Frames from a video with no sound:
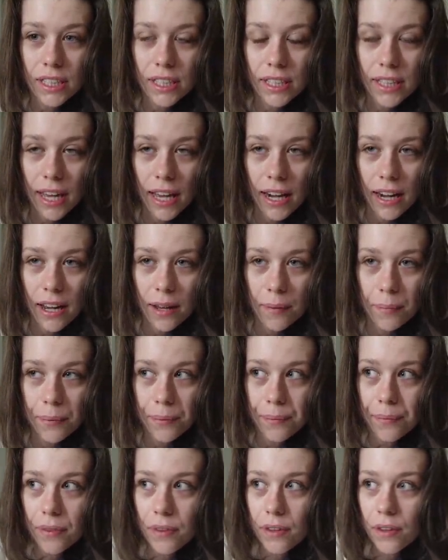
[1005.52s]
get up
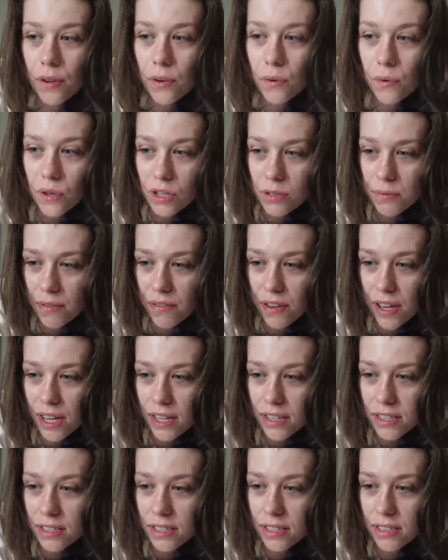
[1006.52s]
and wash my
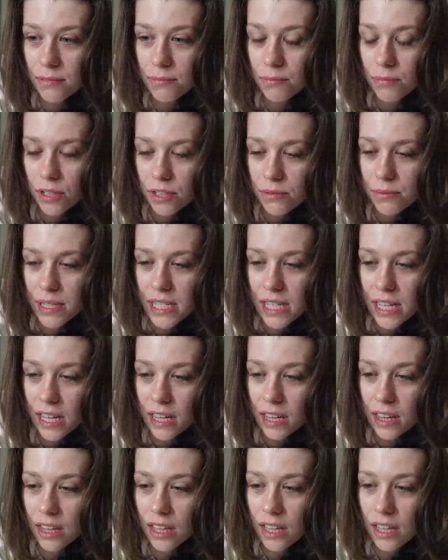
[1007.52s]
face, brush my
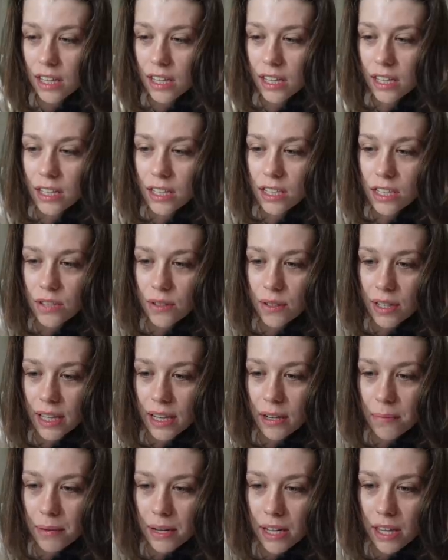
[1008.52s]
teeth, do a
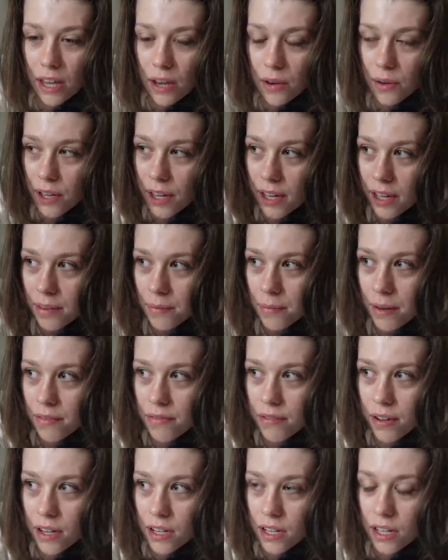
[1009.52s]
little bit of yoga. I might
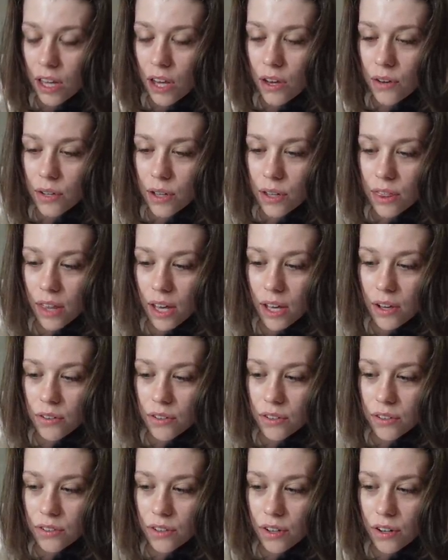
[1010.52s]
find a yoga thing
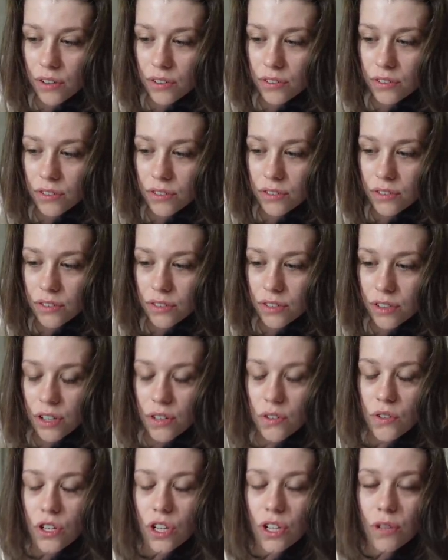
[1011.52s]
on
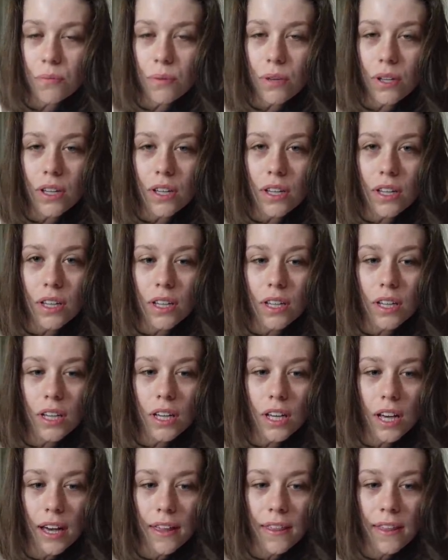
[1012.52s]
YouTube.
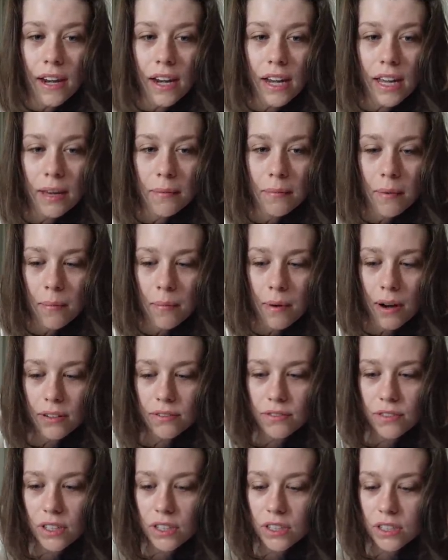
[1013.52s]
And then eat my
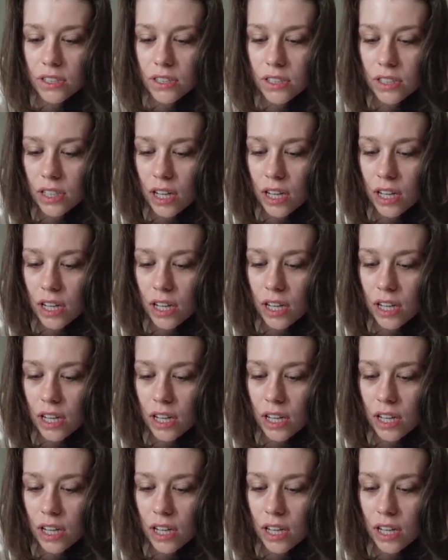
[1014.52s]
breakfast.